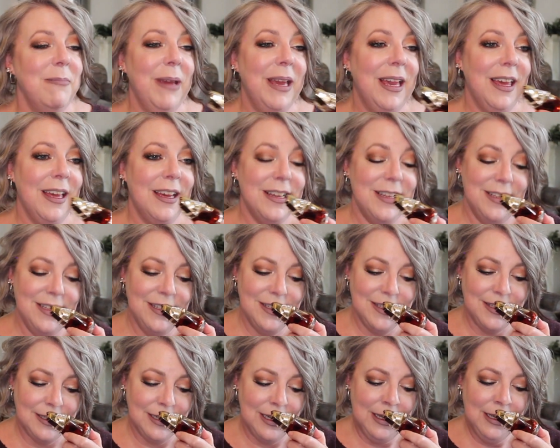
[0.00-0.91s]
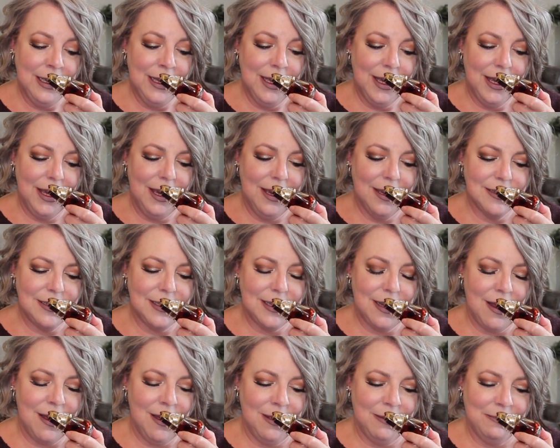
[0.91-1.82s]
because it
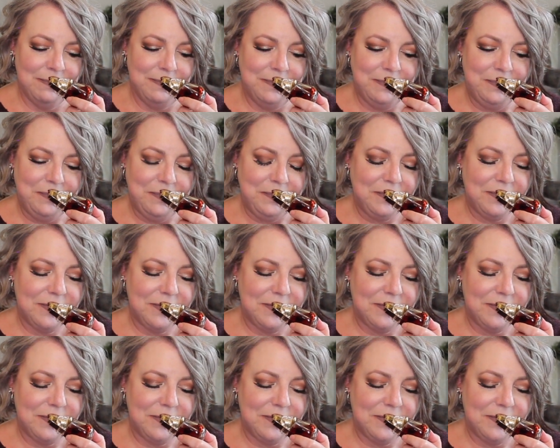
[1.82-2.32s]
um,